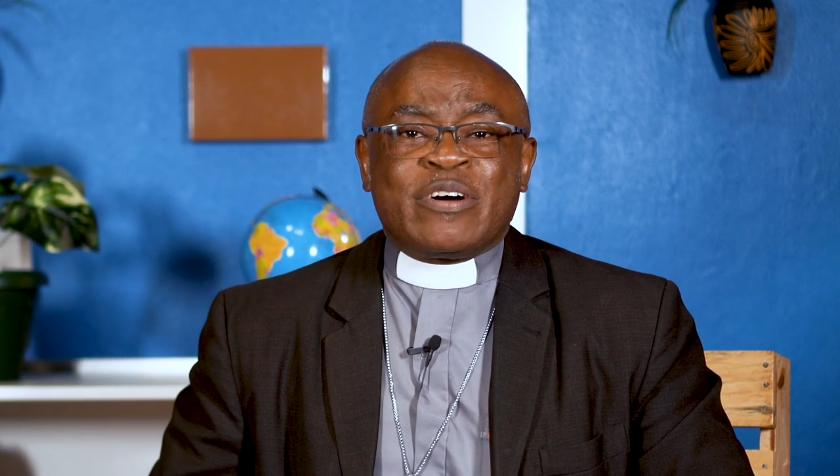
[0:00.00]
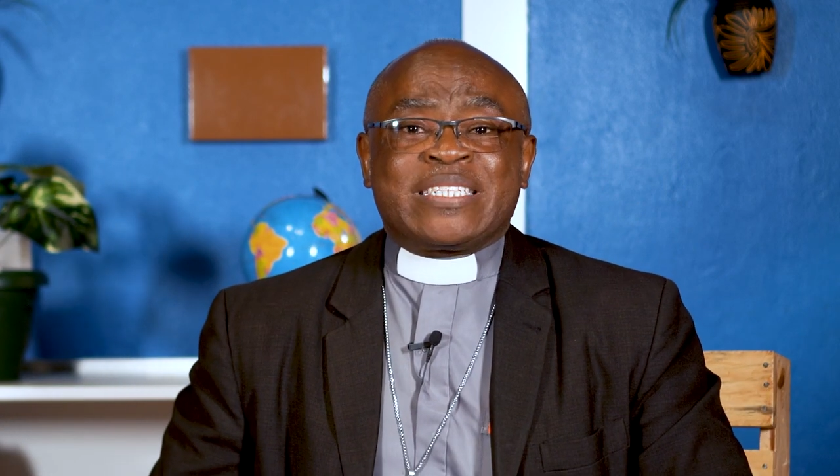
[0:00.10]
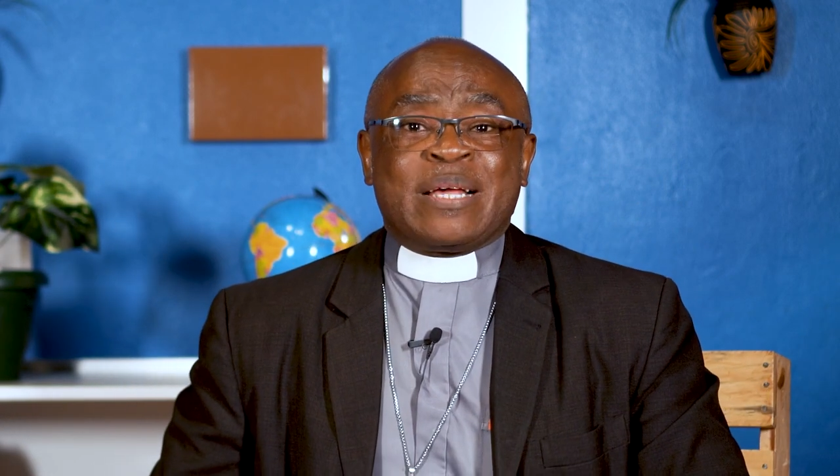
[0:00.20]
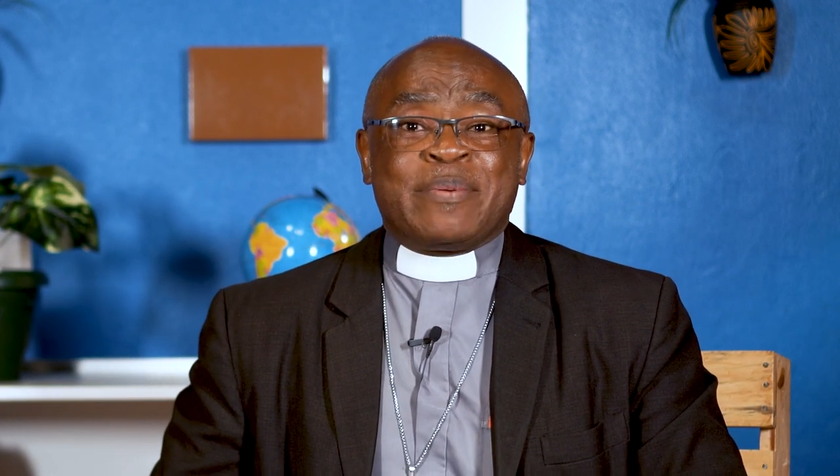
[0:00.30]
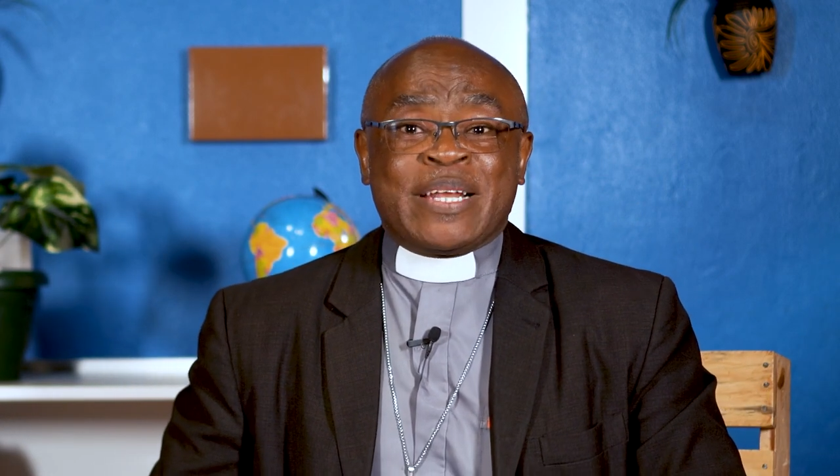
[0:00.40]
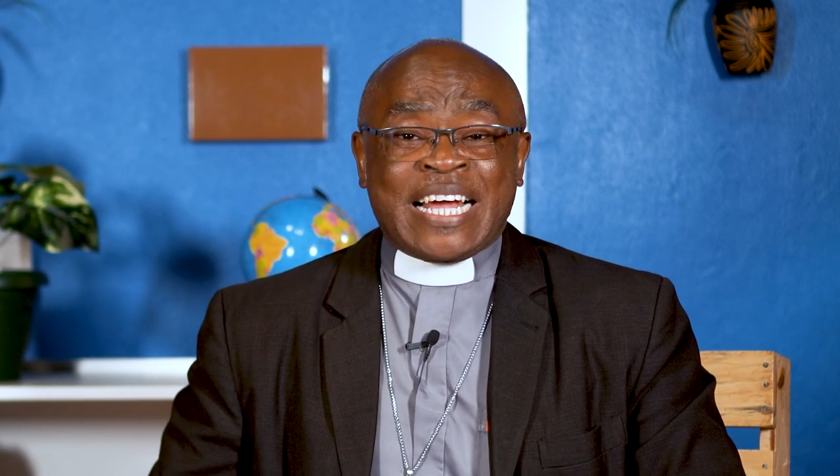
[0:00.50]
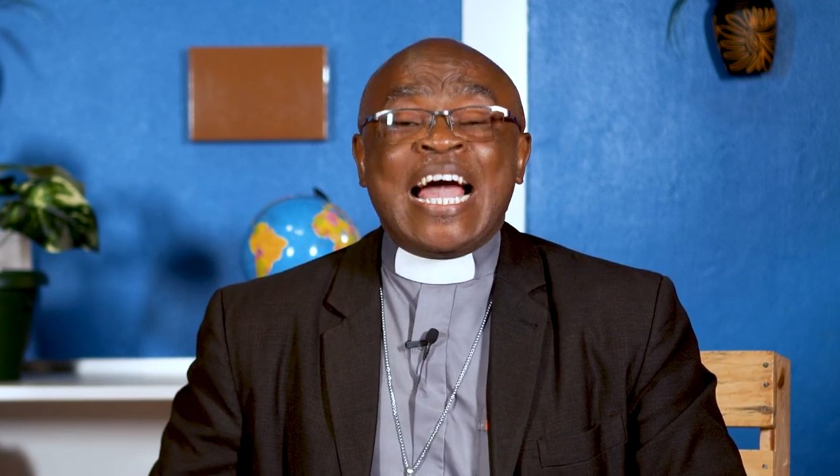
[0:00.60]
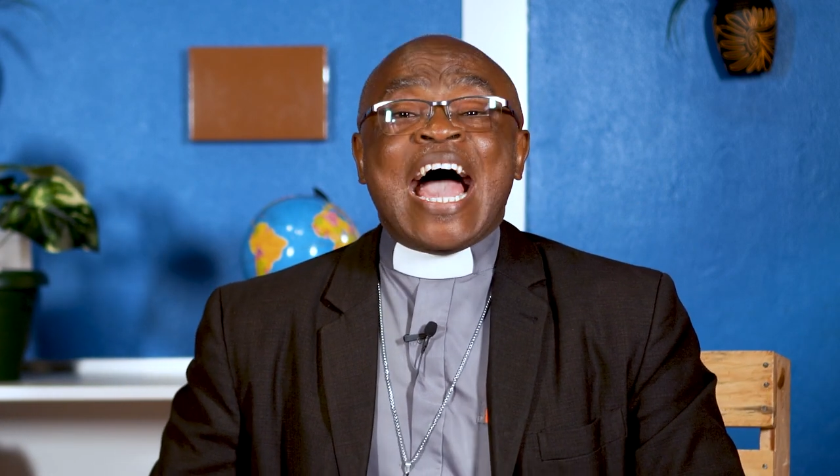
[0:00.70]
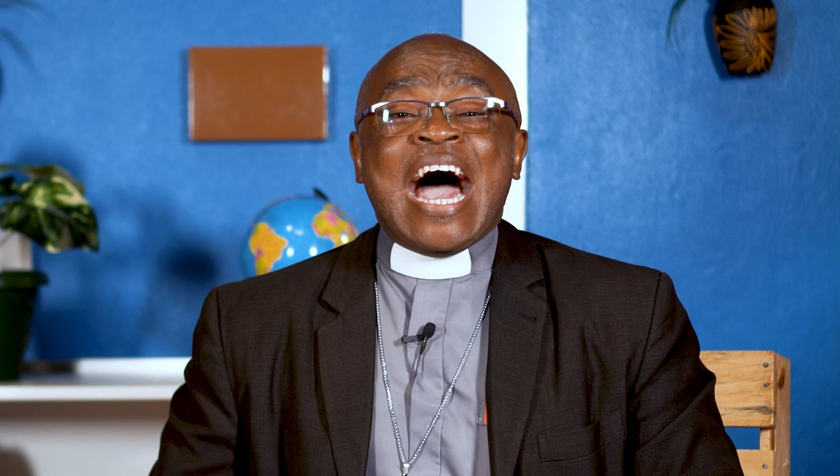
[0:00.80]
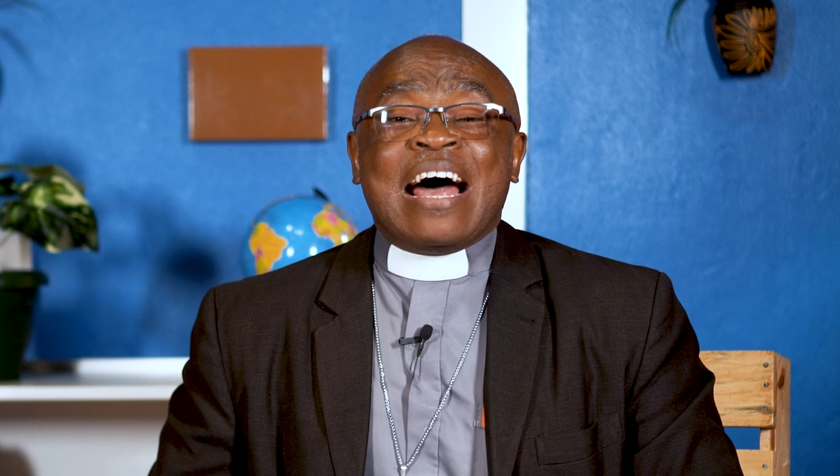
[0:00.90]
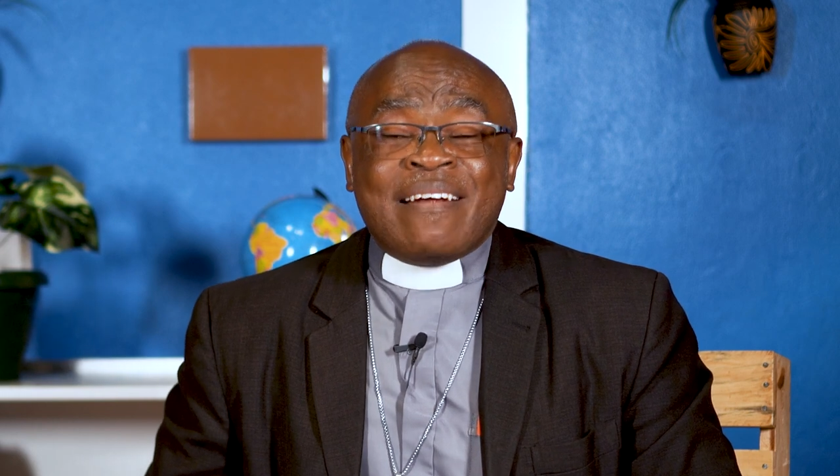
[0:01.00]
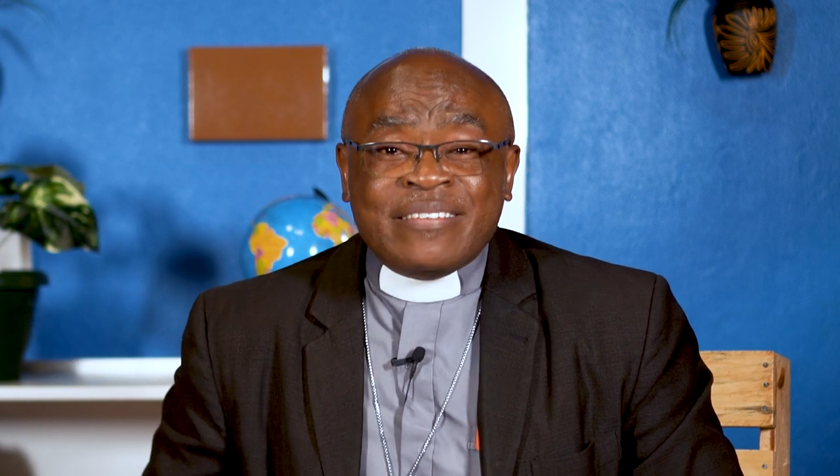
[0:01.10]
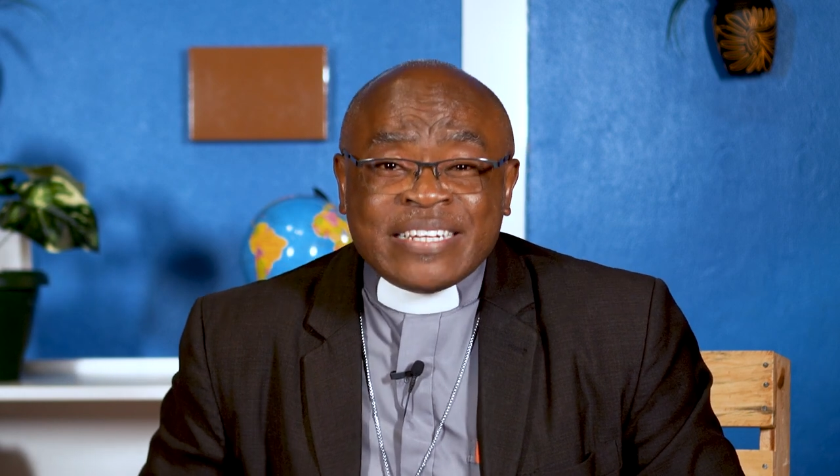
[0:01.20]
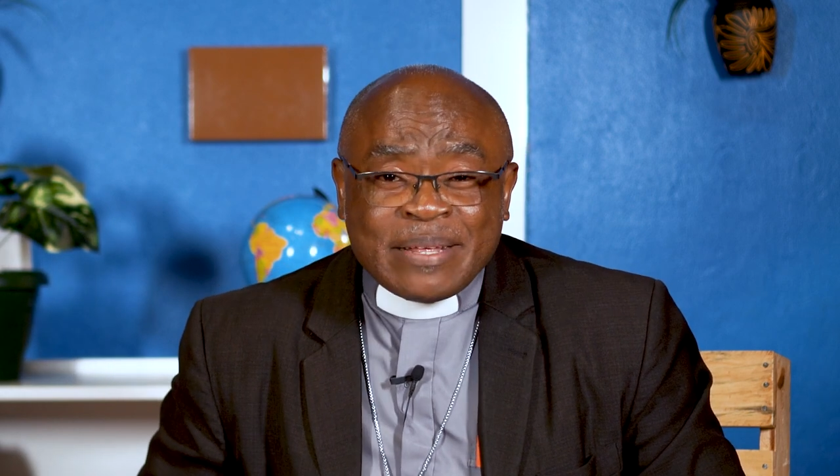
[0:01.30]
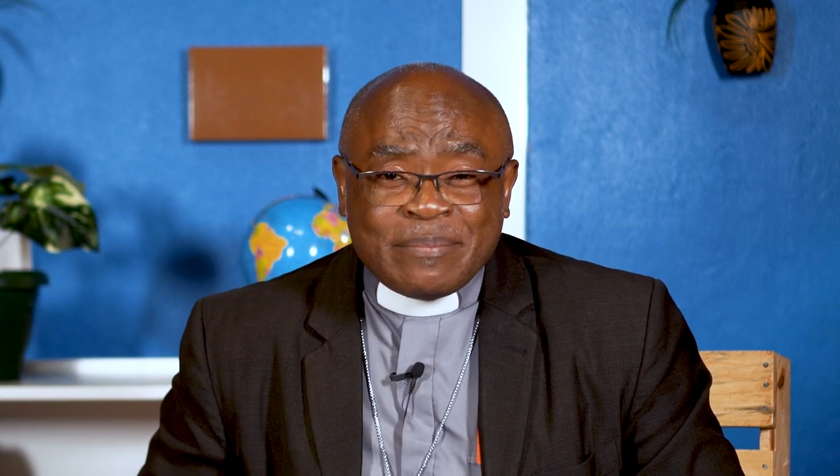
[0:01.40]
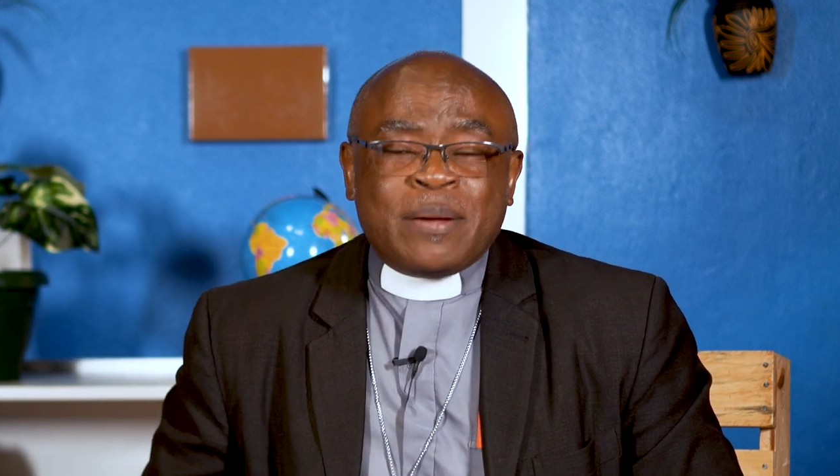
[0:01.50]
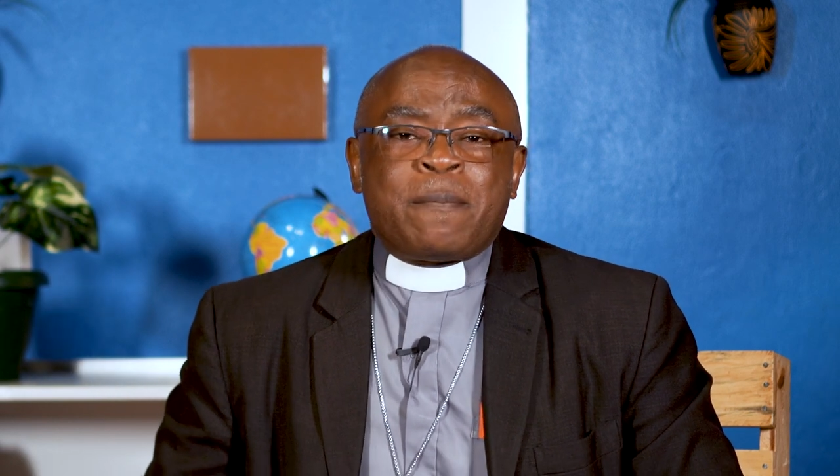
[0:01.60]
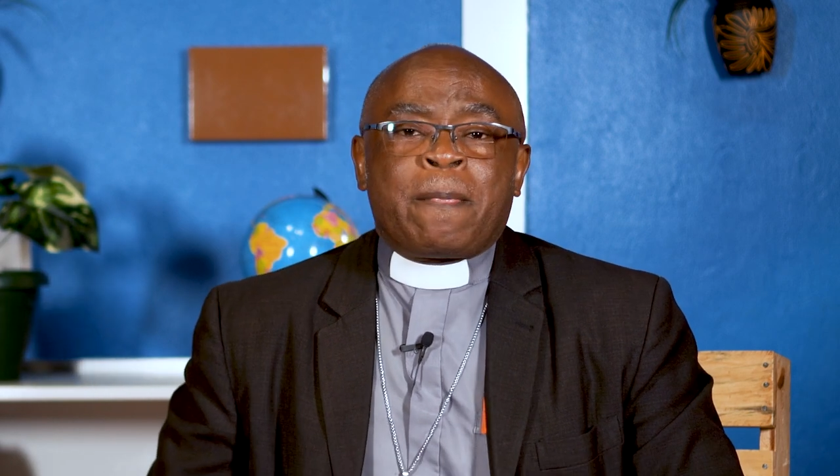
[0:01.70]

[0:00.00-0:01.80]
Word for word: what's happening around them.